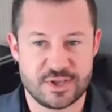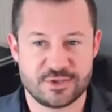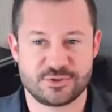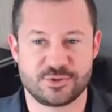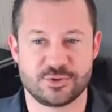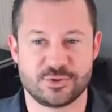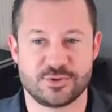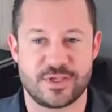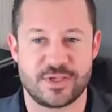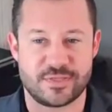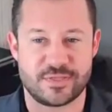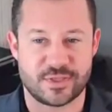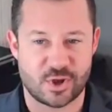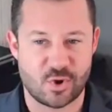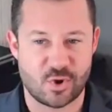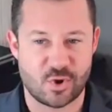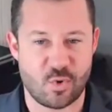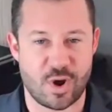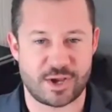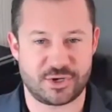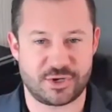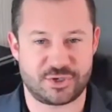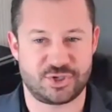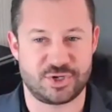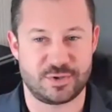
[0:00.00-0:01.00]
So then the
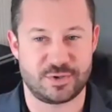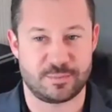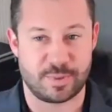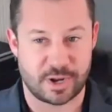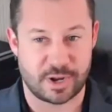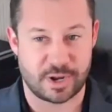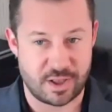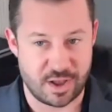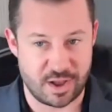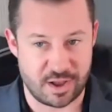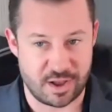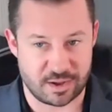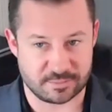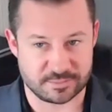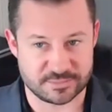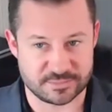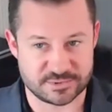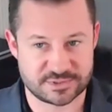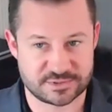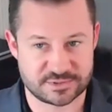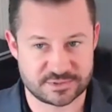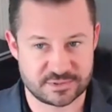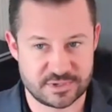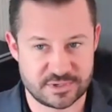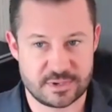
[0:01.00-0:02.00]
question
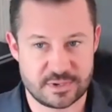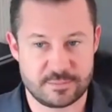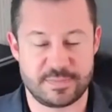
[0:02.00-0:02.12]
becomes,